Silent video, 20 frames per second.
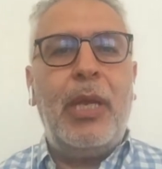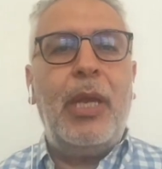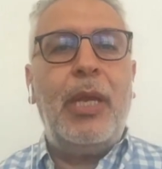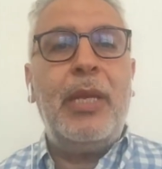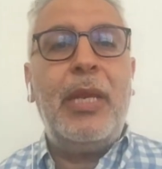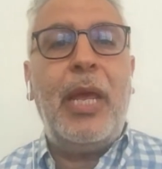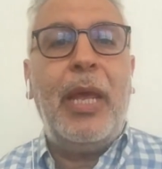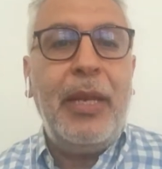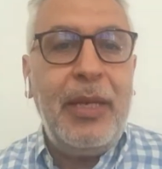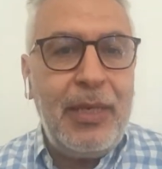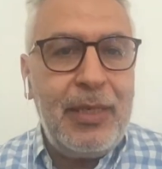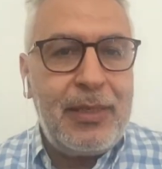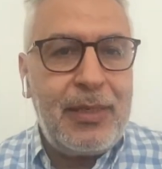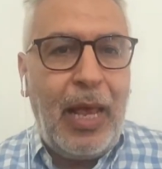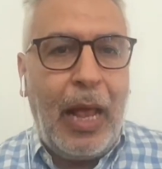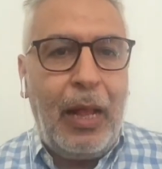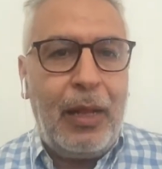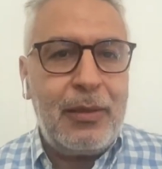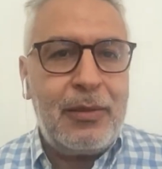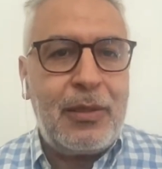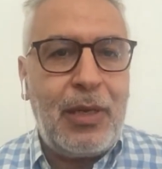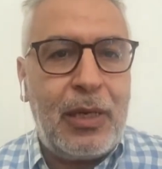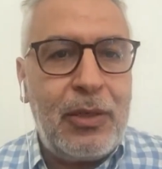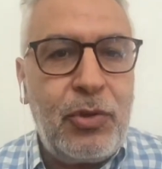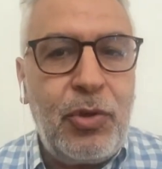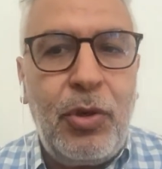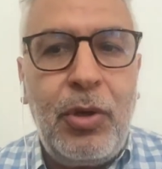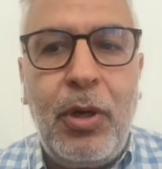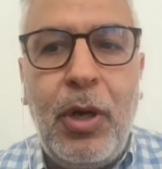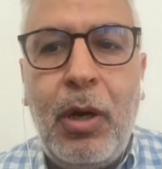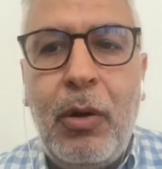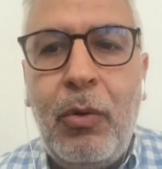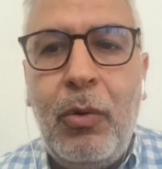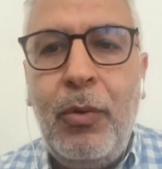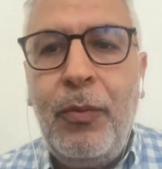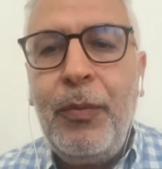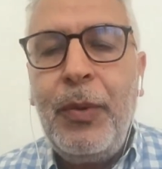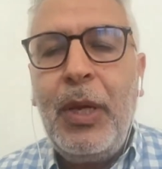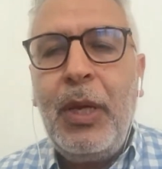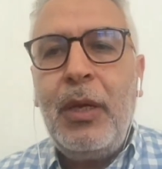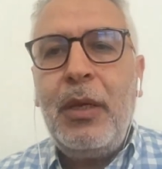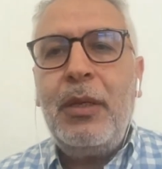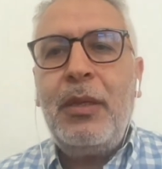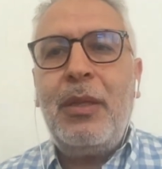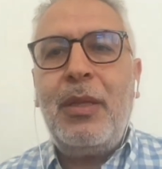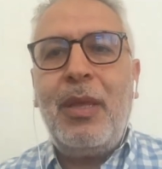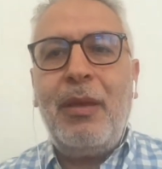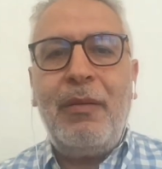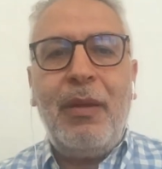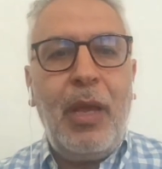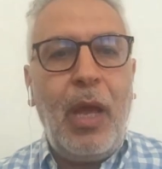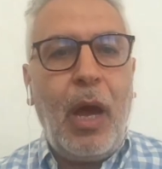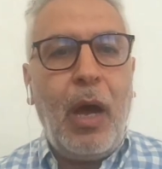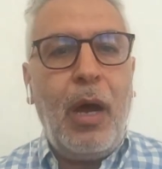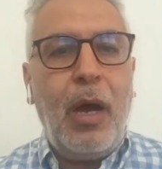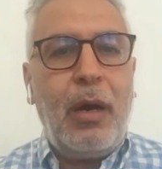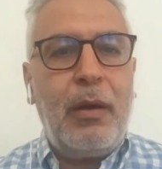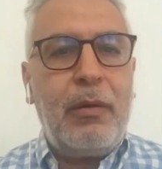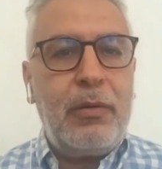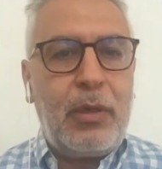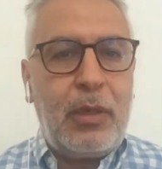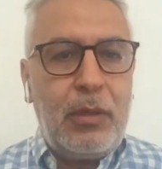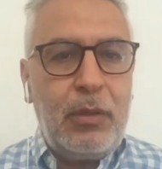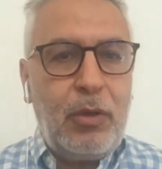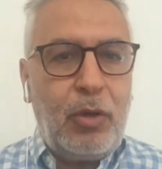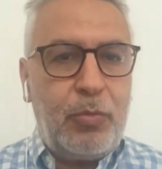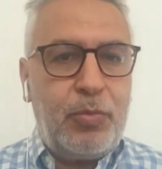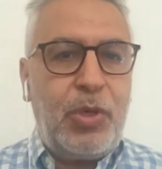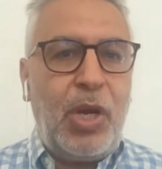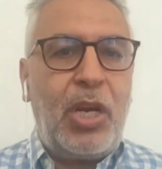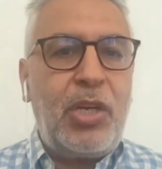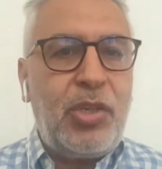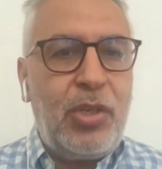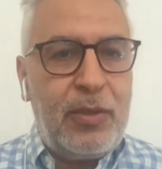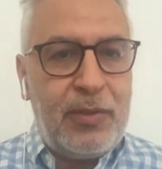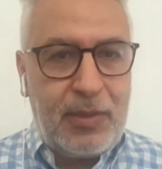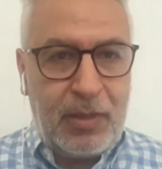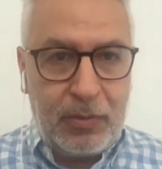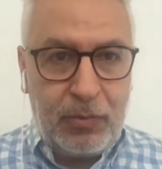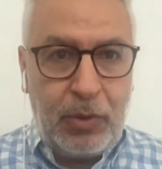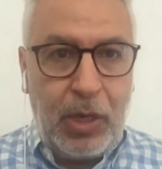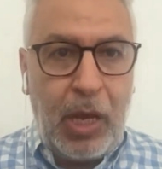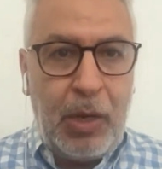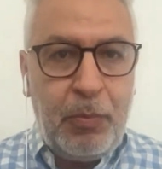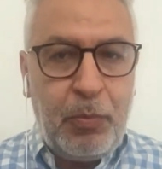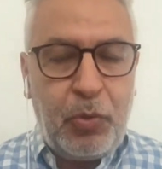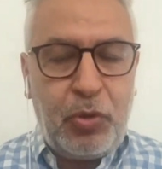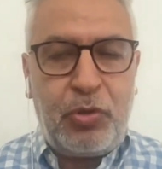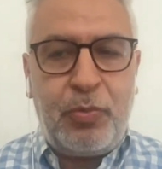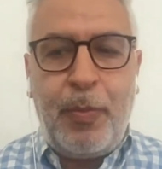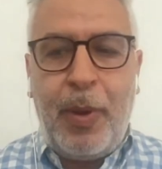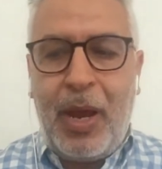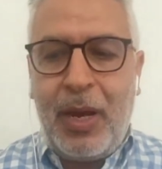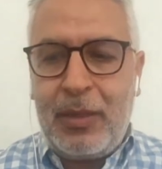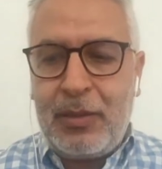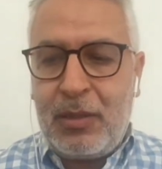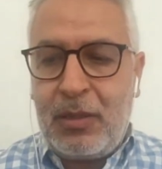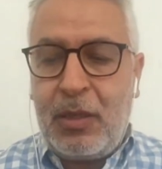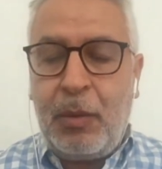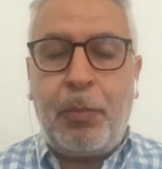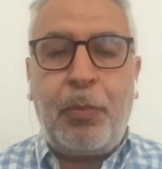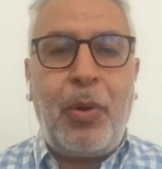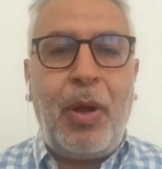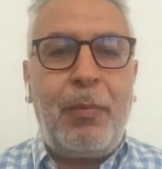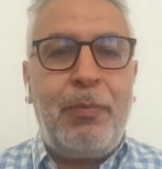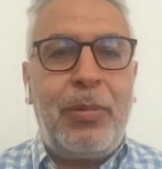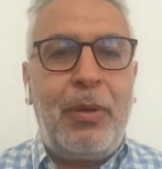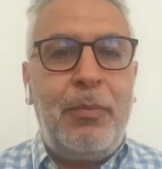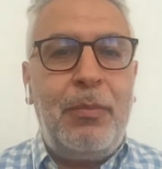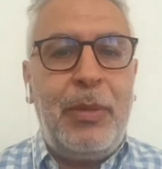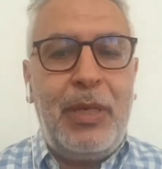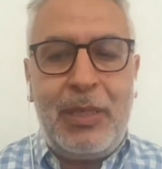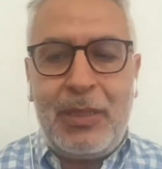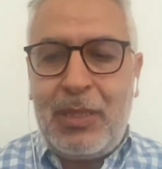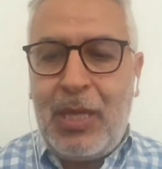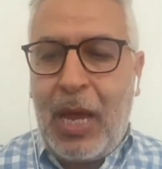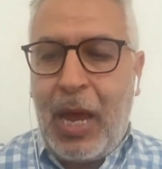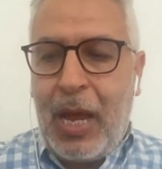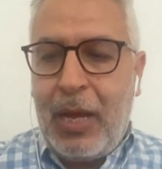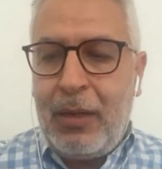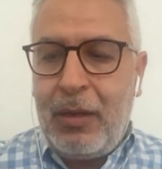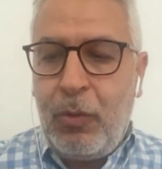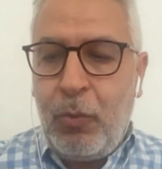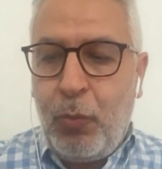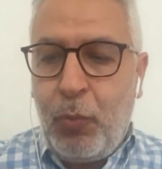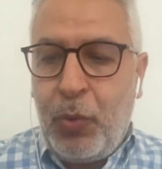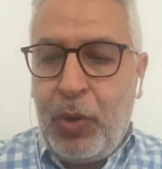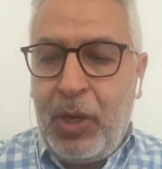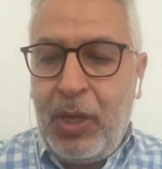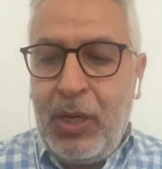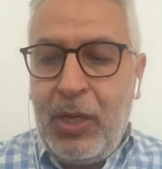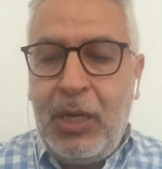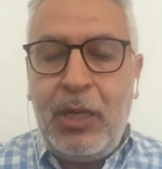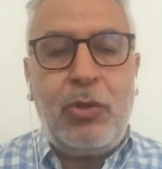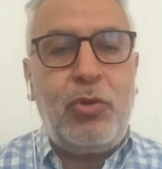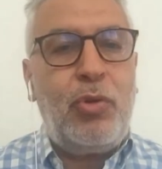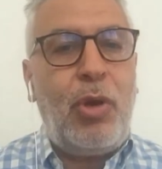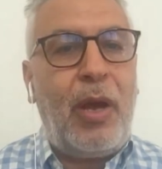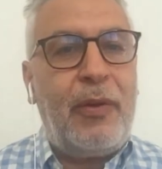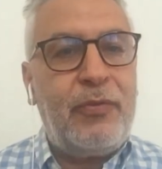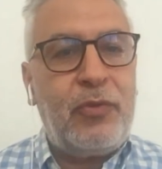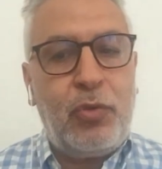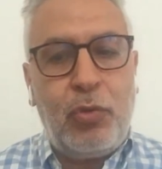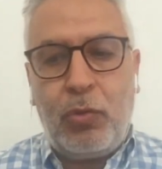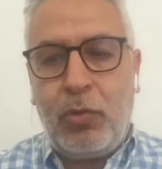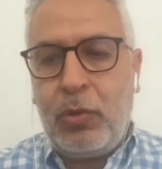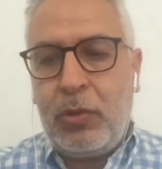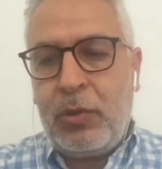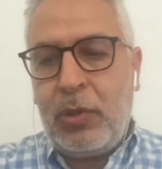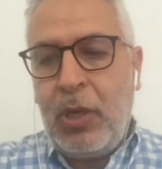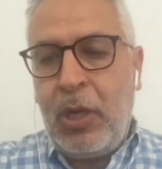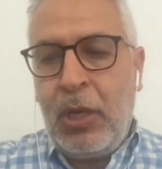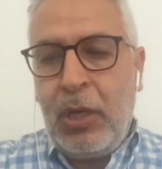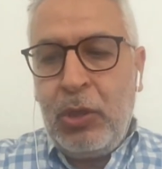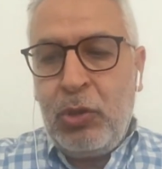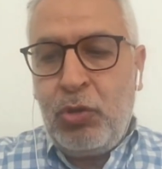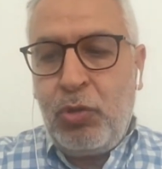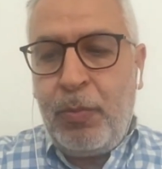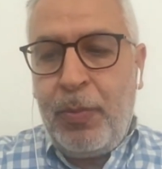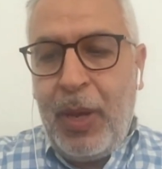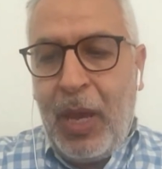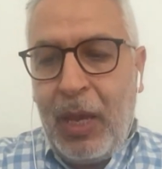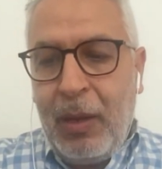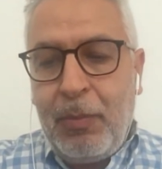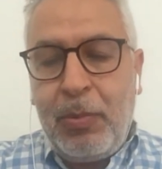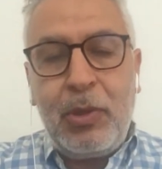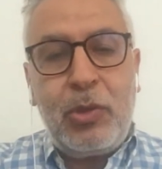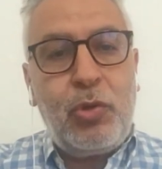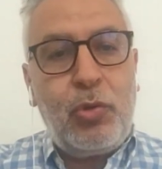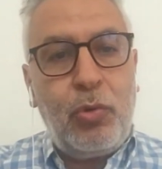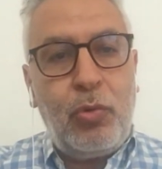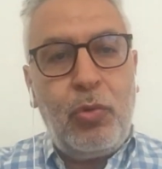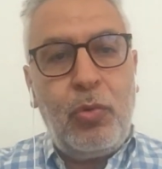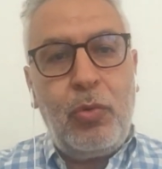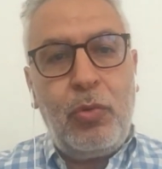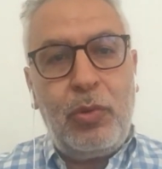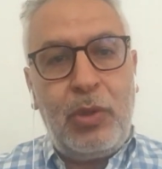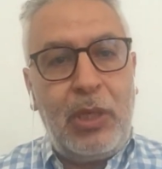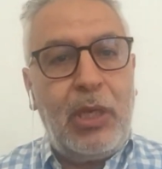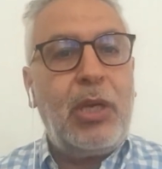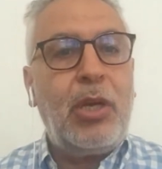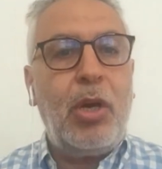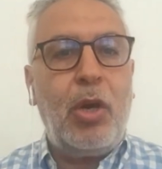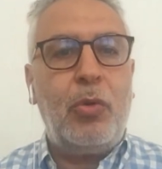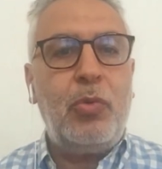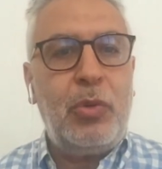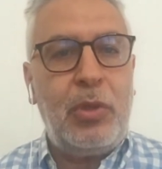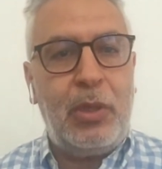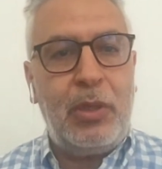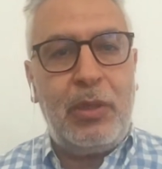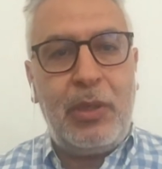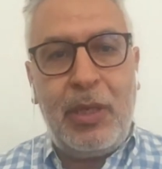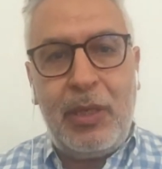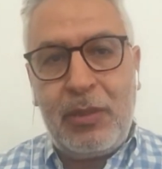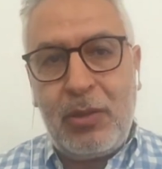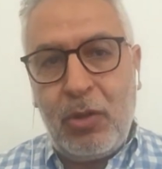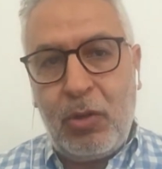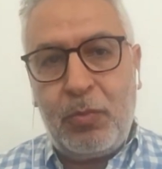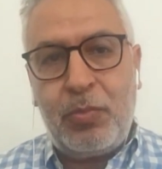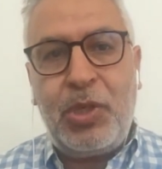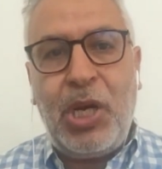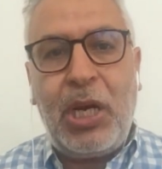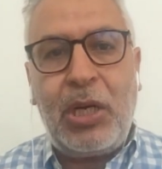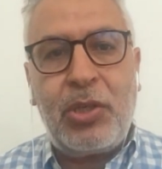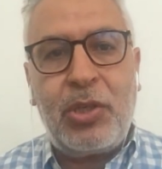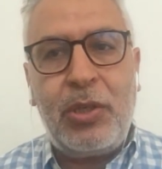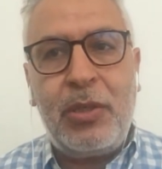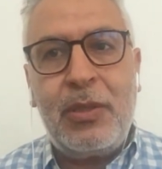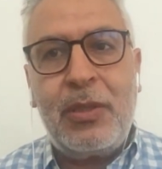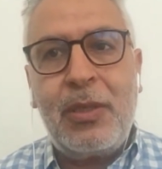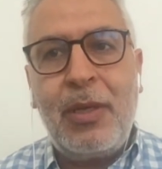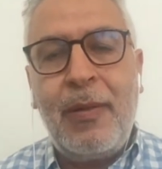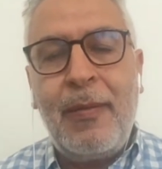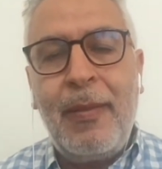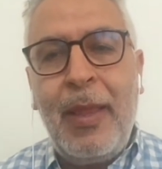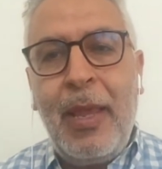in any sales, as you know, there are objections and pushbacks. The problem is that we need to have tools to be able to decode these objections.